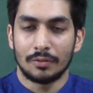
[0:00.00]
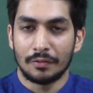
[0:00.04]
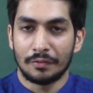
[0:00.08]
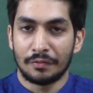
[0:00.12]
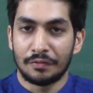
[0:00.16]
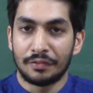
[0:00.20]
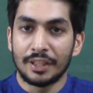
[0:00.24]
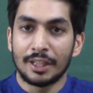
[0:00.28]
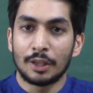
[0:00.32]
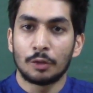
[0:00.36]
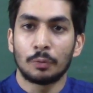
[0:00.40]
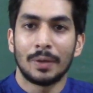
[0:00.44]

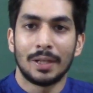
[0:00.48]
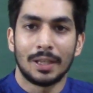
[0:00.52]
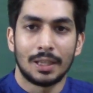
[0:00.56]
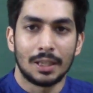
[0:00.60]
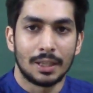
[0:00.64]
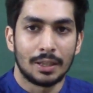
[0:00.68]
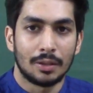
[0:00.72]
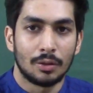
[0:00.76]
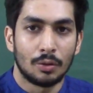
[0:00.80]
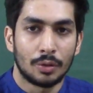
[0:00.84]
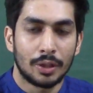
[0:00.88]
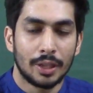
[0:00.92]

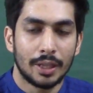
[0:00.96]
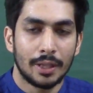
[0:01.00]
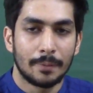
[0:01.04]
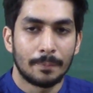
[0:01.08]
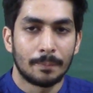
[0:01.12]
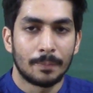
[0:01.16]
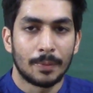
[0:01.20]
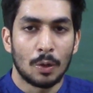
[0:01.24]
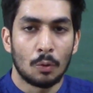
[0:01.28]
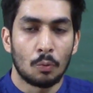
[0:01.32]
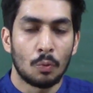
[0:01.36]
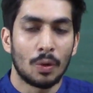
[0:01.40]
Frequently,
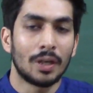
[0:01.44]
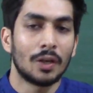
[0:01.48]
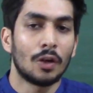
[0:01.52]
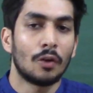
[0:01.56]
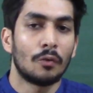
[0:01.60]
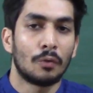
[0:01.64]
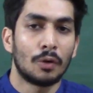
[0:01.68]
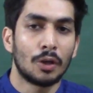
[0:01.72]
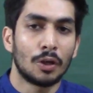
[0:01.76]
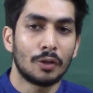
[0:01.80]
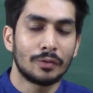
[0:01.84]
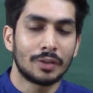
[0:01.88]
okay, one
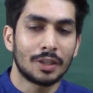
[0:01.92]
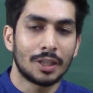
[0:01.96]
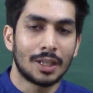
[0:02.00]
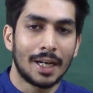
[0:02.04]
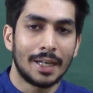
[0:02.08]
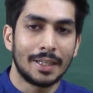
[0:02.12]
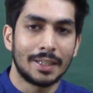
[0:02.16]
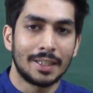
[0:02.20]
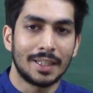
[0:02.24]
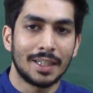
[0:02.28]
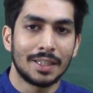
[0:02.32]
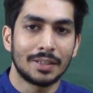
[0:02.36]
of the
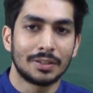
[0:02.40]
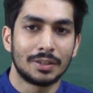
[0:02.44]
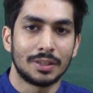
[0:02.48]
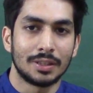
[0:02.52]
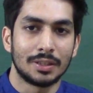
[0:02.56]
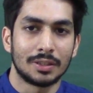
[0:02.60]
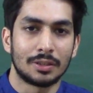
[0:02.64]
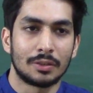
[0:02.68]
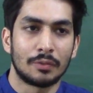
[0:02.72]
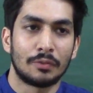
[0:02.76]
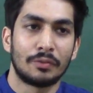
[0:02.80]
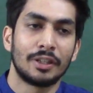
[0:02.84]
criteria is
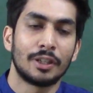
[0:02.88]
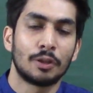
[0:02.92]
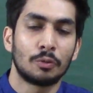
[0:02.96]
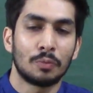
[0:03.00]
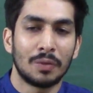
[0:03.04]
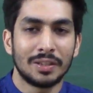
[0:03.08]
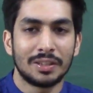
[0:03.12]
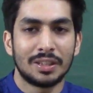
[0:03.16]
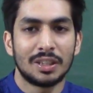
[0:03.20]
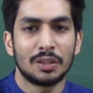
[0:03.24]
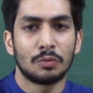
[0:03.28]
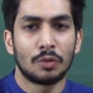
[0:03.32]
this.
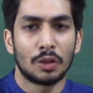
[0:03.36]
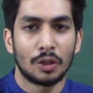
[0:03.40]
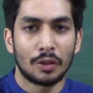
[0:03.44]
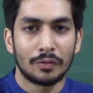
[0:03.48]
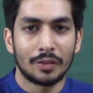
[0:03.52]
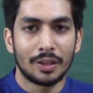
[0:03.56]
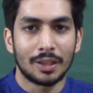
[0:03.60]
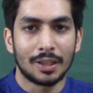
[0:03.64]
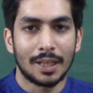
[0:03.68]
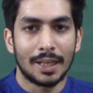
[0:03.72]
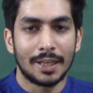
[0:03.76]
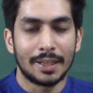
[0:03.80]
Frequency is one
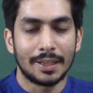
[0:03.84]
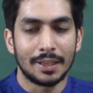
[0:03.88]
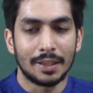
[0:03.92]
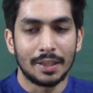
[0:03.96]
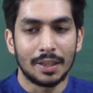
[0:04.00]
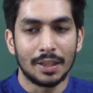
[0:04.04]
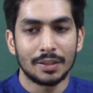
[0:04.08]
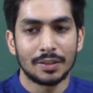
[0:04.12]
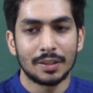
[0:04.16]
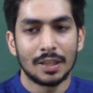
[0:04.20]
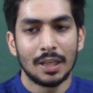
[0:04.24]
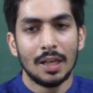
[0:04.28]
of the
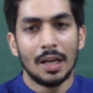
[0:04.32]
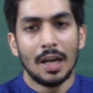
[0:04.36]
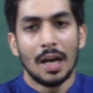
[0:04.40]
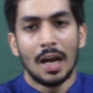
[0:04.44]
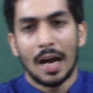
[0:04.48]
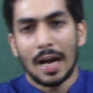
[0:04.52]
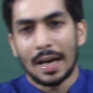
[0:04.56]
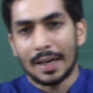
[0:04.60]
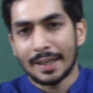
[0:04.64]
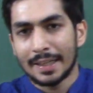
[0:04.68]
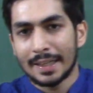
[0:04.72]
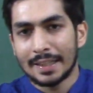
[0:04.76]
criteria.
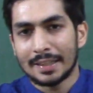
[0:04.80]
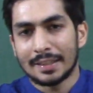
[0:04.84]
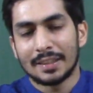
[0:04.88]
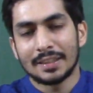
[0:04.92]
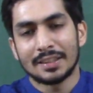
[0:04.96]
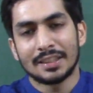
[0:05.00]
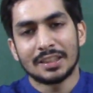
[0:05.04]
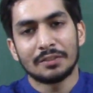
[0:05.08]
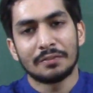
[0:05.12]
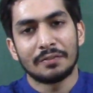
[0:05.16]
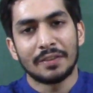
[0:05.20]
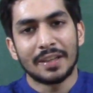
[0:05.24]
Again,
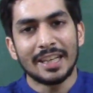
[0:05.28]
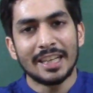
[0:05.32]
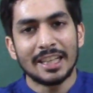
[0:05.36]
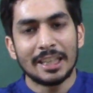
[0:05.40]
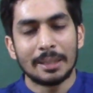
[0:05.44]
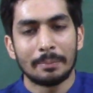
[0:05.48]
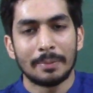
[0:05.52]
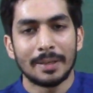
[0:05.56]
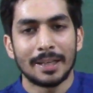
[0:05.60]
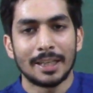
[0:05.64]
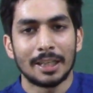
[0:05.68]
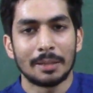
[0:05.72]
this is very
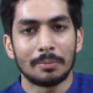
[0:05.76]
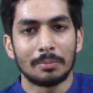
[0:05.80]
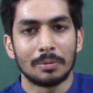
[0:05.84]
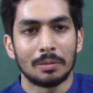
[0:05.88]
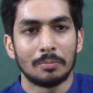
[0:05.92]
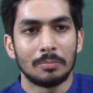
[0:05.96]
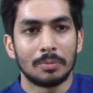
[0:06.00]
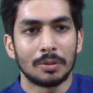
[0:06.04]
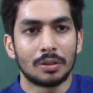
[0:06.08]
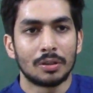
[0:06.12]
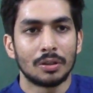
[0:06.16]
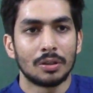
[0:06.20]

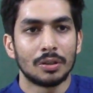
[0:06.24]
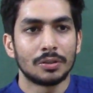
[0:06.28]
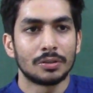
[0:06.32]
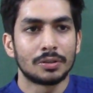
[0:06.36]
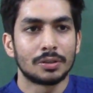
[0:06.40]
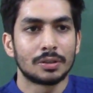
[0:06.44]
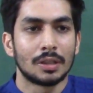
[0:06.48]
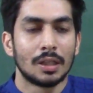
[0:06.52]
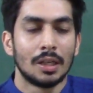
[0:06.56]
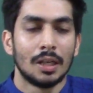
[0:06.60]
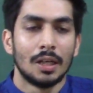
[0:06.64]
debatable, because